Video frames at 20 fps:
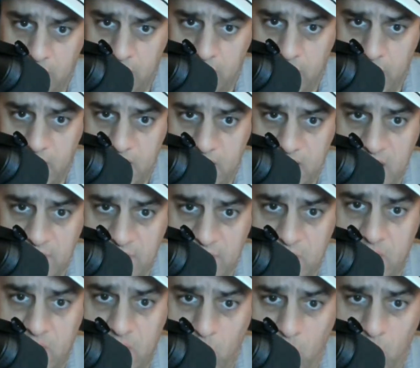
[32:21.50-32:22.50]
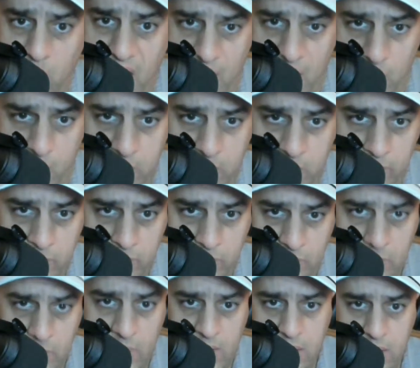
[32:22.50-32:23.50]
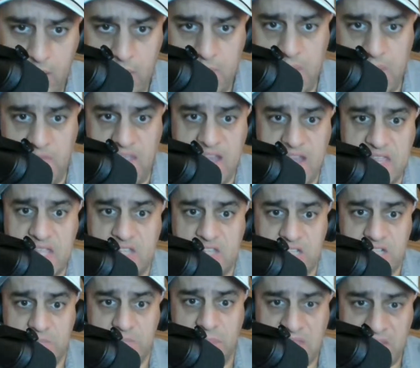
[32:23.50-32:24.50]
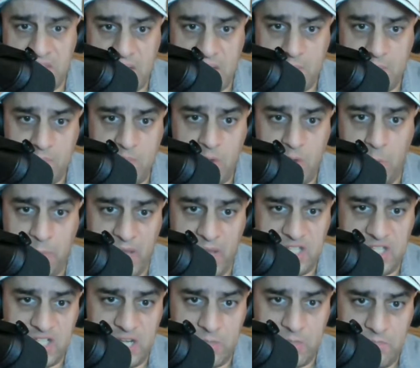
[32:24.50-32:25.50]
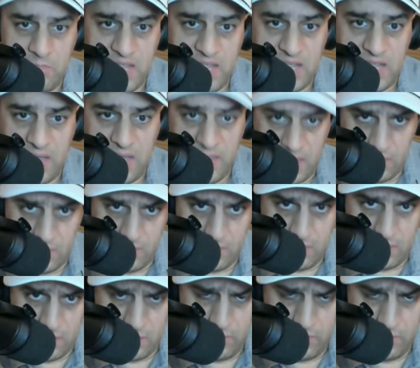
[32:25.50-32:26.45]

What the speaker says: it. It's absolutely wild. Maybe if anything, just by the name Bill Belichick being on that